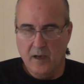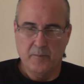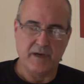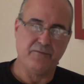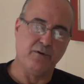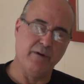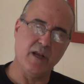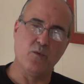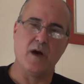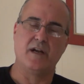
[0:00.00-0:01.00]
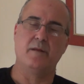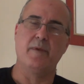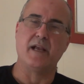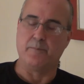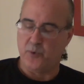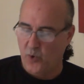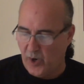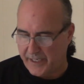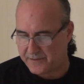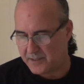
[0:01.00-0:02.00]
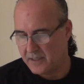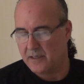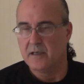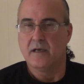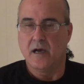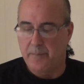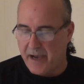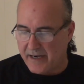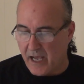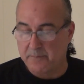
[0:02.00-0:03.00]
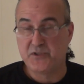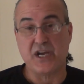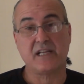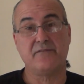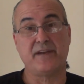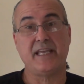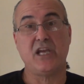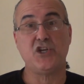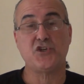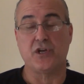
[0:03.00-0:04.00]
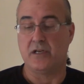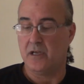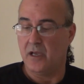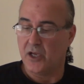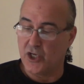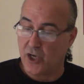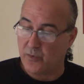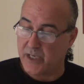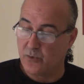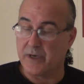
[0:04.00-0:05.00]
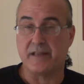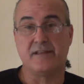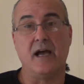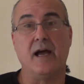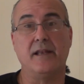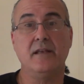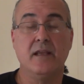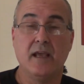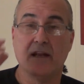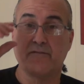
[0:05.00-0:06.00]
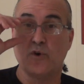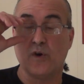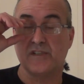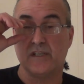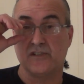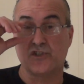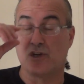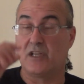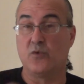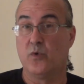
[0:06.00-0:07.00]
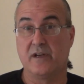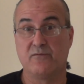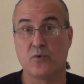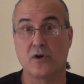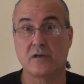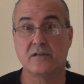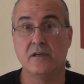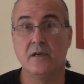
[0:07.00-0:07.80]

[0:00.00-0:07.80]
But if you really wanted to make a point about objectification, you know what you would have done, and of course it certainly wouldn't have worked.